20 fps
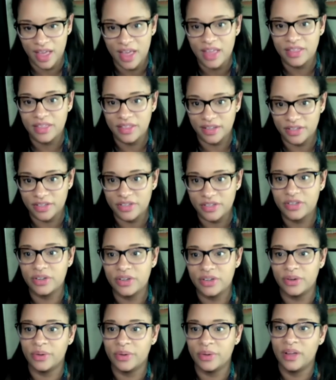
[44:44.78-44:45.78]
this
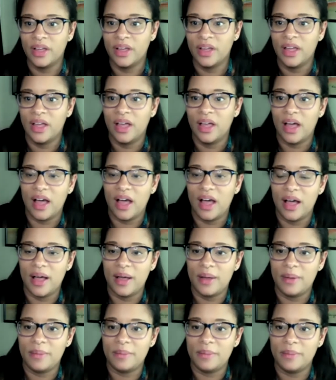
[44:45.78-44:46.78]
too.
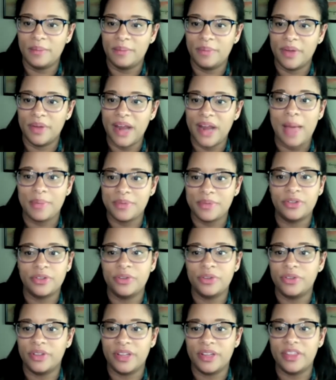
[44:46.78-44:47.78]
Um, but
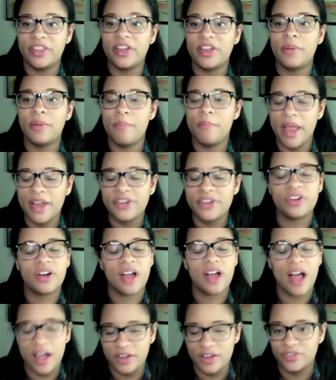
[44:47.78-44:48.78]
absolutely, there are major
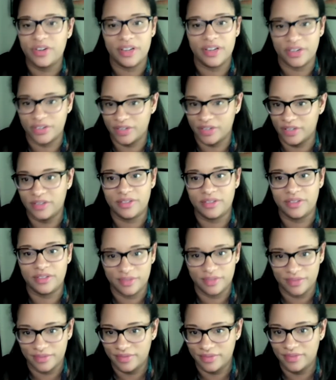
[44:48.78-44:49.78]
contradictions
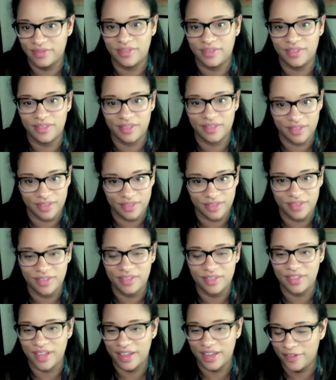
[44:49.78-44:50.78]

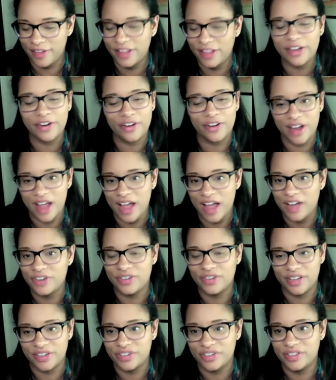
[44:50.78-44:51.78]
like glaring
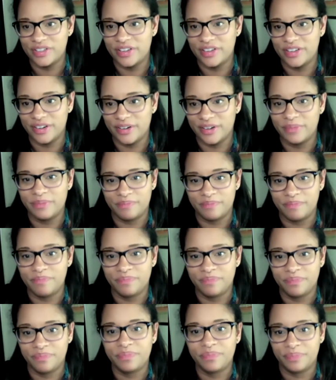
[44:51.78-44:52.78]
contradictions here.
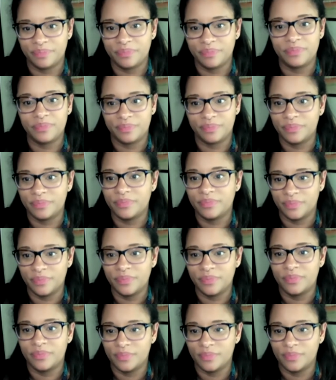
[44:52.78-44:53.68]
I